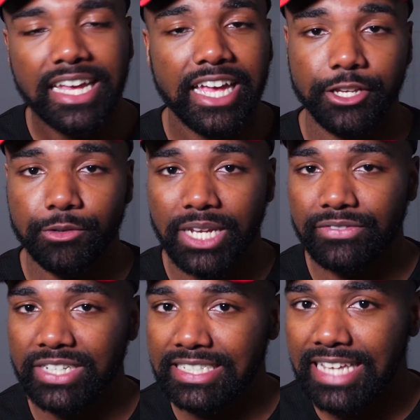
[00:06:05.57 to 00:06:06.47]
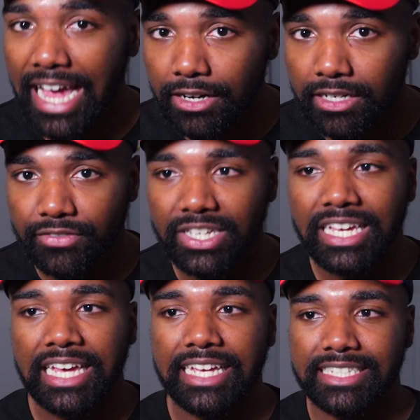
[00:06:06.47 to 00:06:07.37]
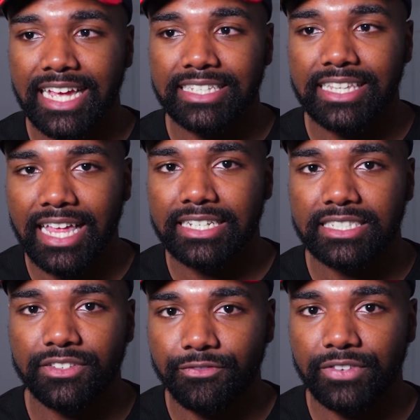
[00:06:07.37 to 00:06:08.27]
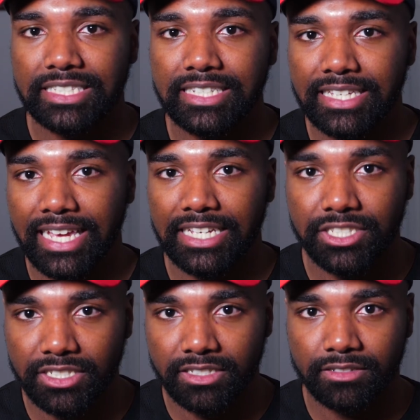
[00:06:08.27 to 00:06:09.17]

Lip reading: and you never get tired of it, is it has a lot of sophistication.